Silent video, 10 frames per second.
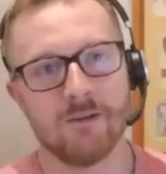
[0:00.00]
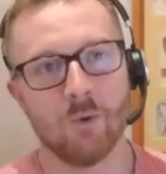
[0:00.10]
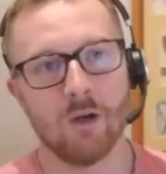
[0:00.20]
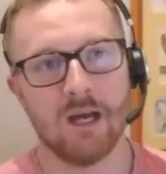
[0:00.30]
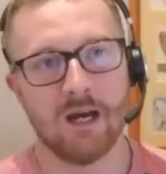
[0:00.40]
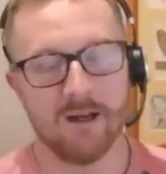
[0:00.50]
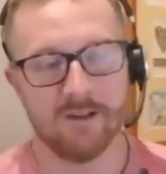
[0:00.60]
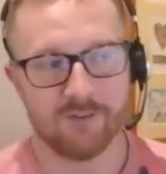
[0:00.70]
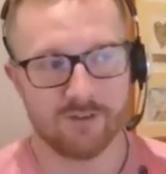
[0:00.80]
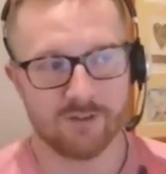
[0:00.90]
will
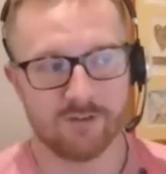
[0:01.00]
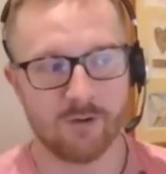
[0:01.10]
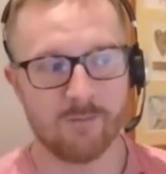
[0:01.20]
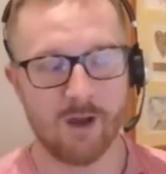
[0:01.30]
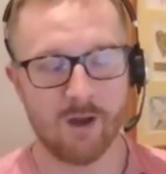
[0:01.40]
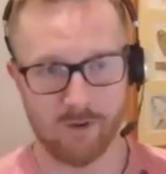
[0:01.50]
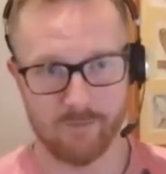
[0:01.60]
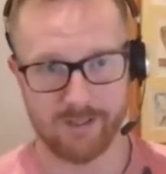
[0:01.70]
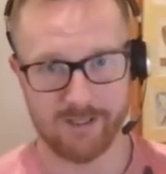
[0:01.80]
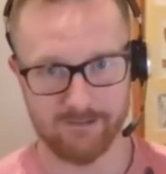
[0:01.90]
last, so it might well
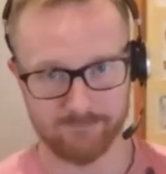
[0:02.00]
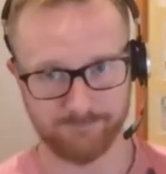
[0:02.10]
be